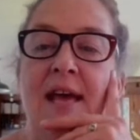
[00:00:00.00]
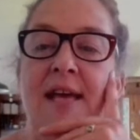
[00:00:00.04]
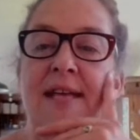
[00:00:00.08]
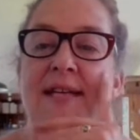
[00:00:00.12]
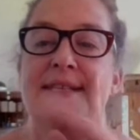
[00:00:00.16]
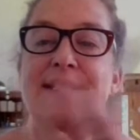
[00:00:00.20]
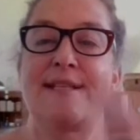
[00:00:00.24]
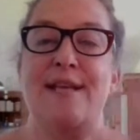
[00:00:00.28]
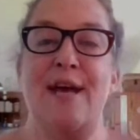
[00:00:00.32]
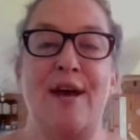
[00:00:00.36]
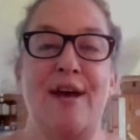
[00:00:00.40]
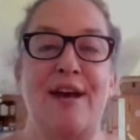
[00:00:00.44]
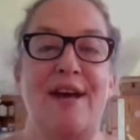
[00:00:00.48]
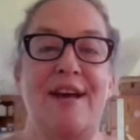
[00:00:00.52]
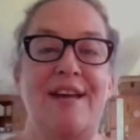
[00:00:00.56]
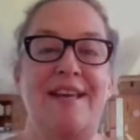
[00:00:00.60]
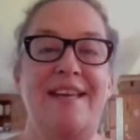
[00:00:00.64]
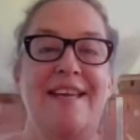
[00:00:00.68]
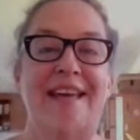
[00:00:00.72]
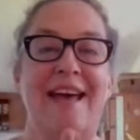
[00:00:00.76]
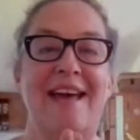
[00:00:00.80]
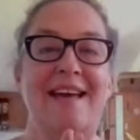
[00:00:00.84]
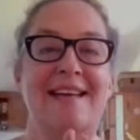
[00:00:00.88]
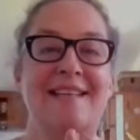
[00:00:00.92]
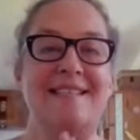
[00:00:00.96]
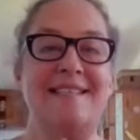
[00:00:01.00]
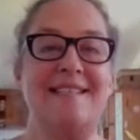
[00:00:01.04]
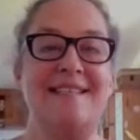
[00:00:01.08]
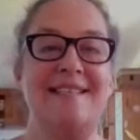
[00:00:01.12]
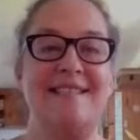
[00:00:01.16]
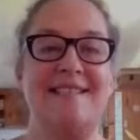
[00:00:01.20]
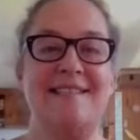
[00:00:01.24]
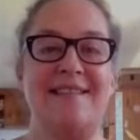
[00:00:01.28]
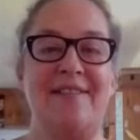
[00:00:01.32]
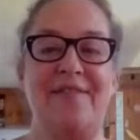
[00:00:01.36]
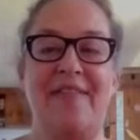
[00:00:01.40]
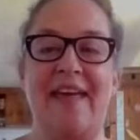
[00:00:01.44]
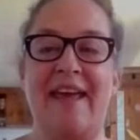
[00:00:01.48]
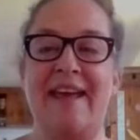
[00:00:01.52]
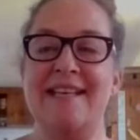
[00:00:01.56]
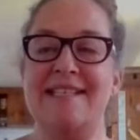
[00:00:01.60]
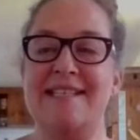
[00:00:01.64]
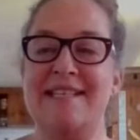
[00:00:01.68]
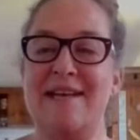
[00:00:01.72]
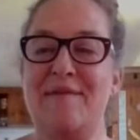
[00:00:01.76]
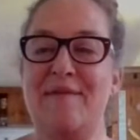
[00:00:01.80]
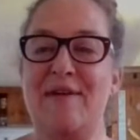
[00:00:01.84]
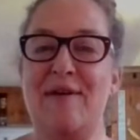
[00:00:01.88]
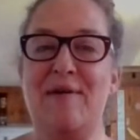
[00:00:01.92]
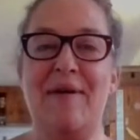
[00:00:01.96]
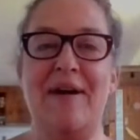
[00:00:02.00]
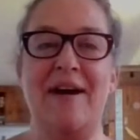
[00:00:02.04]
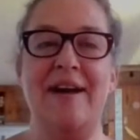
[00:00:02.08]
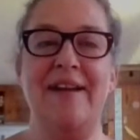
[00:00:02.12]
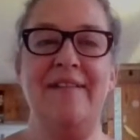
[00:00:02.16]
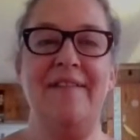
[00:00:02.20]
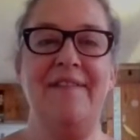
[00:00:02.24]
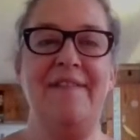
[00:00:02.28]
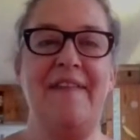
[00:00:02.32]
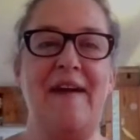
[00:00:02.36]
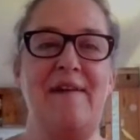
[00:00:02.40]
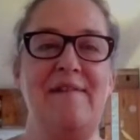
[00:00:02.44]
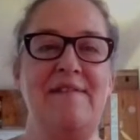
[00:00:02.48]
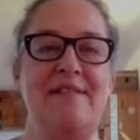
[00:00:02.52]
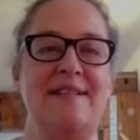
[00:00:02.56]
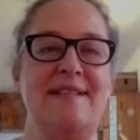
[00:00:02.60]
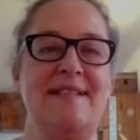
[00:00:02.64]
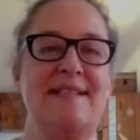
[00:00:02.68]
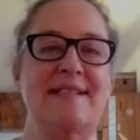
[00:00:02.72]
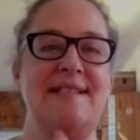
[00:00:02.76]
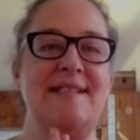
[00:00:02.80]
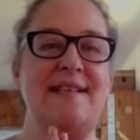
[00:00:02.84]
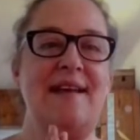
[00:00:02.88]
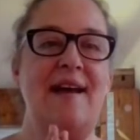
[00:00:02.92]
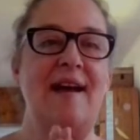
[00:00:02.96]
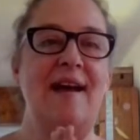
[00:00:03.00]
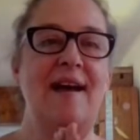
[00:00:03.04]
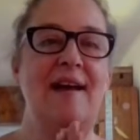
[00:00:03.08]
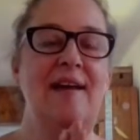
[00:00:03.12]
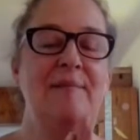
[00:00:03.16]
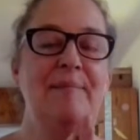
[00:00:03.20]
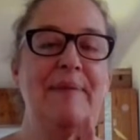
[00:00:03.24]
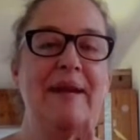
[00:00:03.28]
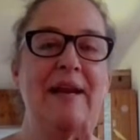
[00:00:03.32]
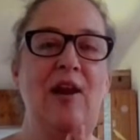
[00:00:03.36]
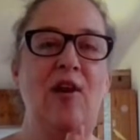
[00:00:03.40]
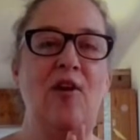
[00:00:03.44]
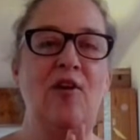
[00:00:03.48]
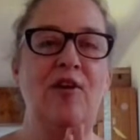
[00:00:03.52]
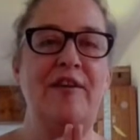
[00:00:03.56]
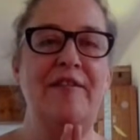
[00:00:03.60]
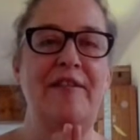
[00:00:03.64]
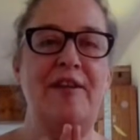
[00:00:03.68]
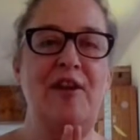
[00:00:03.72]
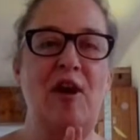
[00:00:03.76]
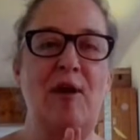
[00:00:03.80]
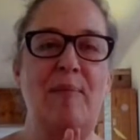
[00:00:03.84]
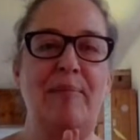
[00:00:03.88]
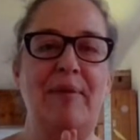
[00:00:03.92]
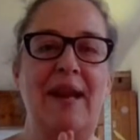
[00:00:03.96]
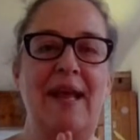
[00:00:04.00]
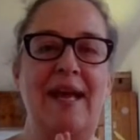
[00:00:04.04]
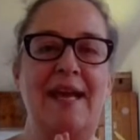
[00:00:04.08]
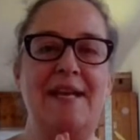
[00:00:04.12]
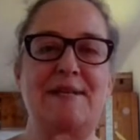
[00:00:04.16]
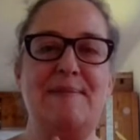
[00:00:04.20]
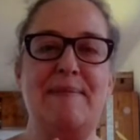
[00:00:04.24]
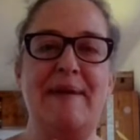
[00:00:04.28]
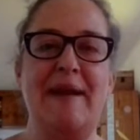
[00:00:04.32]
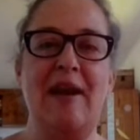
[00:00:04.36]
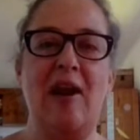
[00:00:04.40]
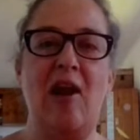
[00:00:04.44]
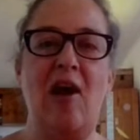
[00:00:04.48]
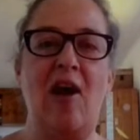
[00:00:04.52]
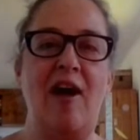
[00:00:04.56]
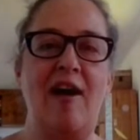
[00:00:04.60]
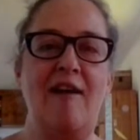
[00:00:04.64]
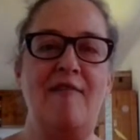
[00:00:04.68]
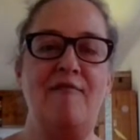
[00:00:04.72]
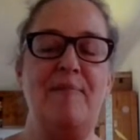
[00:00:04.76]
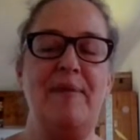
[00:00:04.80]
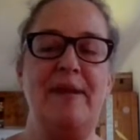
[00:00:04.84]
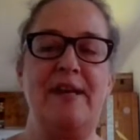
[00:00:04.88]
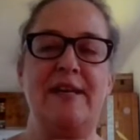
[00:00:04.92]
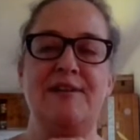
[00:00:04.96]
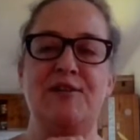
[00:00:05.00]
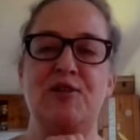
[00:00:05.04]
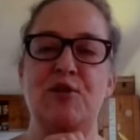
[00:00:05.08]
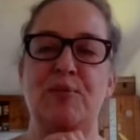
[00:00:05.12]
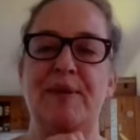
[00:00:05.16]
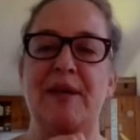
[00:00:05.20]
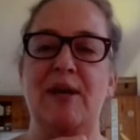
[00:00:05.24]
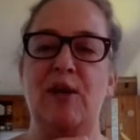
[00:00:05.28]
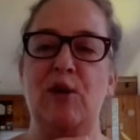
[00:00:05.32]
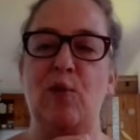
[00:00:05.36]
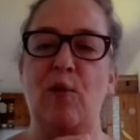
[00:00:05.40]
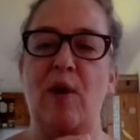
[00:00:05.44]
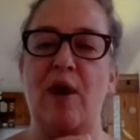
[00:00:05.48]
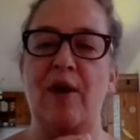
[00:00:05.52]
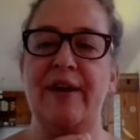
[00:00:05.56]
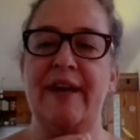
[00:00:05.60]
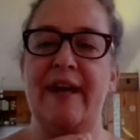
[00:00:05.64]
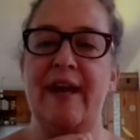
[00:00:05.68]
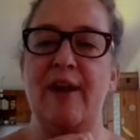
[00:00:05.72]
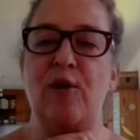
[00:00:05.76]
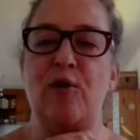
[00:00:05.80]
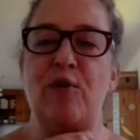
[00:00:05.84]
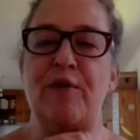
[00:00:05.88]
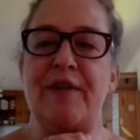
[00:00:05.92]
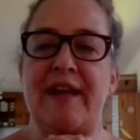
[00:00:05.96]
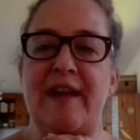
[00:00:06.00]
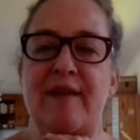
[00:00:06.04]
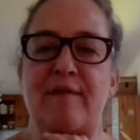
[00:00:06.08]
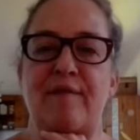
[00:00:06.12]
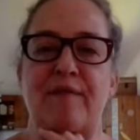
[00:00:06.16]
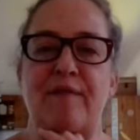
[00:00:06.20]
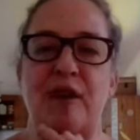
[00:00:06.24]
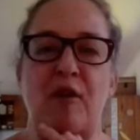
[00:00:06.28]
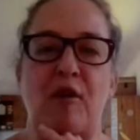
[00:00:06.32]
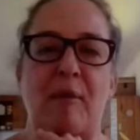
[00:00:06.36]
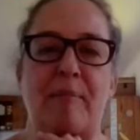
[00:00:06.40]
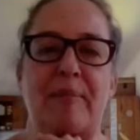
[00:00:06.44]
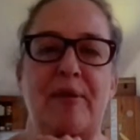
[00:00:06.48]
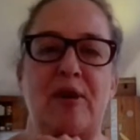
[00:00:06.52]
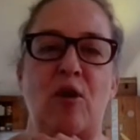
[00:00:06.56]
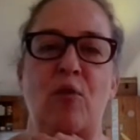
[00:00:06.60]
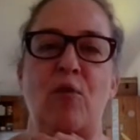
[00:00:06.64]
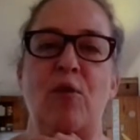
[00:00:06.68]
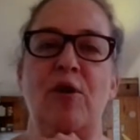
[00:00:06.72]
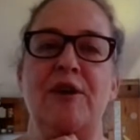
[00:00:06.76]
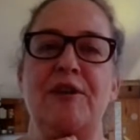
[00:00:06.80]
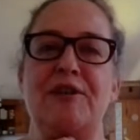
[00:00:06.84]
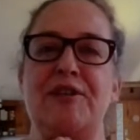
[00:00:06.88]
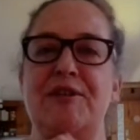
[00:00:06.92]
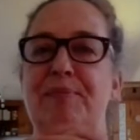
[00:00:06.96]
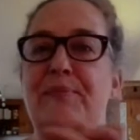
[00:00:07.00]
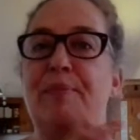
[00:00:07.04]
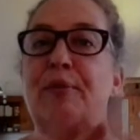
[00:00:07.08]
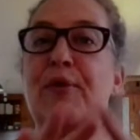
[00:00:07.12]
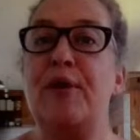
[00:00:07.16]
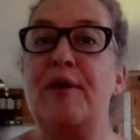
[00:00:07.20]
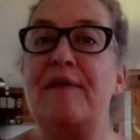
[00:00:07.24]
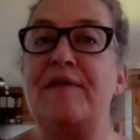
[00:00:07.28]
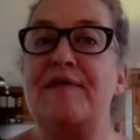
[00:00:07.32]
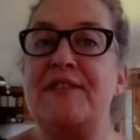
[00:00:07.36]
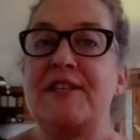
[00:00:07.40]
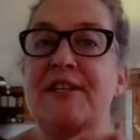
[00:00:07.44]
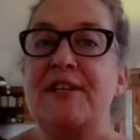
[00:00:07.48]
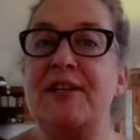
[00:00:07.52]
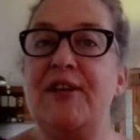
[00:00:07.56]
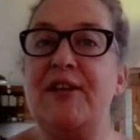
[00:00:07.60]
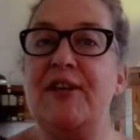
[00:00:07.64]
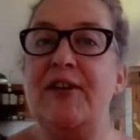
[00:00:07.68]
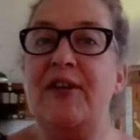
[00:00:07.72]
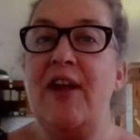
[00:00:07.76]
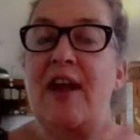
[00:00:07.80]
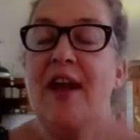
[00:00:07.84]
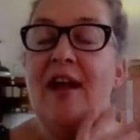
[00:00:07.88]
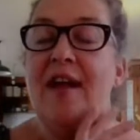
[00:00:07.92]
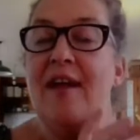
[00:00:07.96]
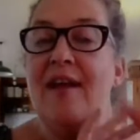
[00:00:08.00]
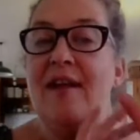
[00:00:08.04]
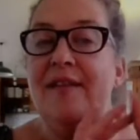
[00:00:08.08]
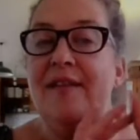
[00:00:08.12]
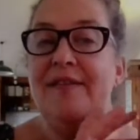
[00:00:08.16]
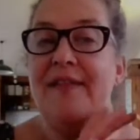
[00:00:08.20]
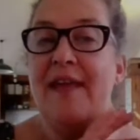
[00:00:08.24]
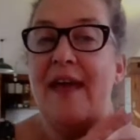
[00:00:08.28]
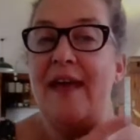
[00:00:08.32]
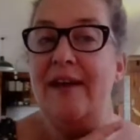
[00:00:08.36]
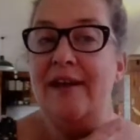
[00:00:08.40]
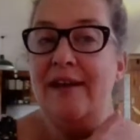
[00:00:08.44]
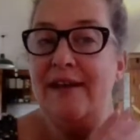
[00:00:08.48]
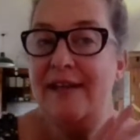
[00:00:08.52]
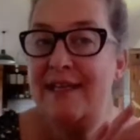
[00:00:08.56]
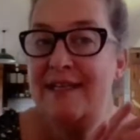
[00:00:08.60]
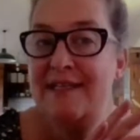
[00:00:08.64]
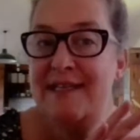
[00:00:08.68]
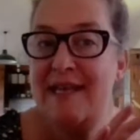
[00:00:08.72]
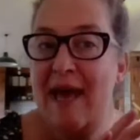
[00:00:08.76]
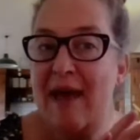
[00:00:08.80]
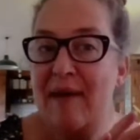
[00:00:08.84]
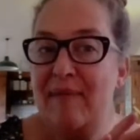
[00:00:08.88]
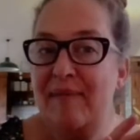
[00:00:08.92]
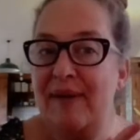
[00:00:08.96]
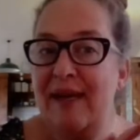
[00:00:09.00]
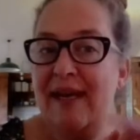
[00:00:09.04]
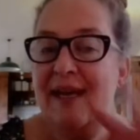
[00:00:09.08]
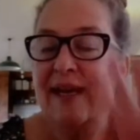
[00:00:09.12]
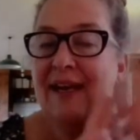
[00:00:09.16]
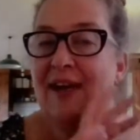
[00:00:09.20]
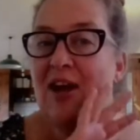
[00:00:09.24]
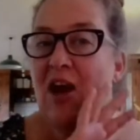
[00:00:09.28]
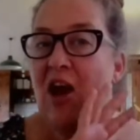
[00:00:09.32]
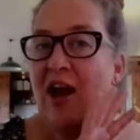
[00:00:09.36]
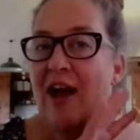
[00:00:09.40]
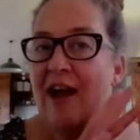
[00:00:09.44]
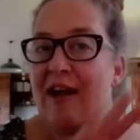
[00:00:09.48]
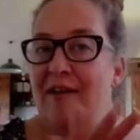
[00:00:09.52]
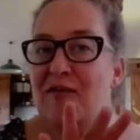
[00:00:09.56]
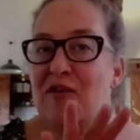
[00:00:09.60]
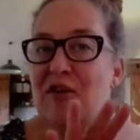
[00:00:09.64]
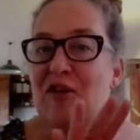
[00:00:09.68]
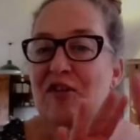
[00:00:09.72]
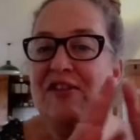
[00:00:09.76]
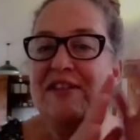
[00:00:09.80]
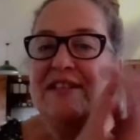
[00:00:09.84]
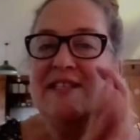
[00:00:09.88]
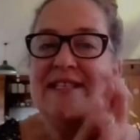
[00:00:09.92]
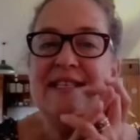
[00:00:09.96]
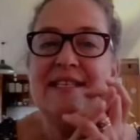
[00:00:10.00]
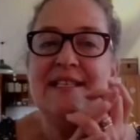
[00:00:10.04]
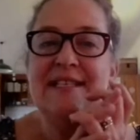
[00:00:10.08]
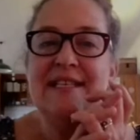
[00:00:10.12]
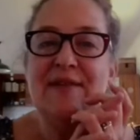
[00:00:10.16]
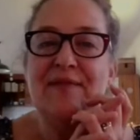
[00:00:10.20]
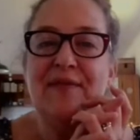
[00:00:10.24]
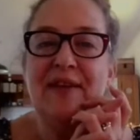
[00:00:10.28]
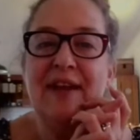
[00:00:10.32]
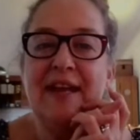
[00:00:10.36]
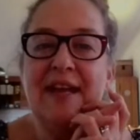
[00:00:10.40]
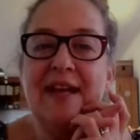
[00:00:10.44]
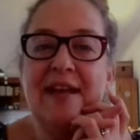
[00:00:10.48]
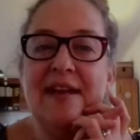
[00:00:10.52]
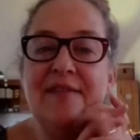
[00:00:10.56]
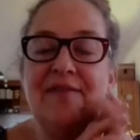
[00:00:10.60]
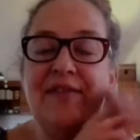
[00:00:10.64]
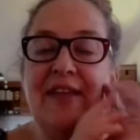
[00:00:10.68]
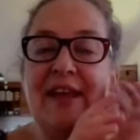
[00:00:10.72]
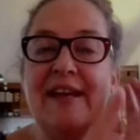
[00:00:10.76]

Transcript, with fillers: So, yes, thanks, everyone. That was a bit longer than I planned to be live, but it took me a little while to get all the info up. But I wanted to prove to you that it is happening. I have got the certificate.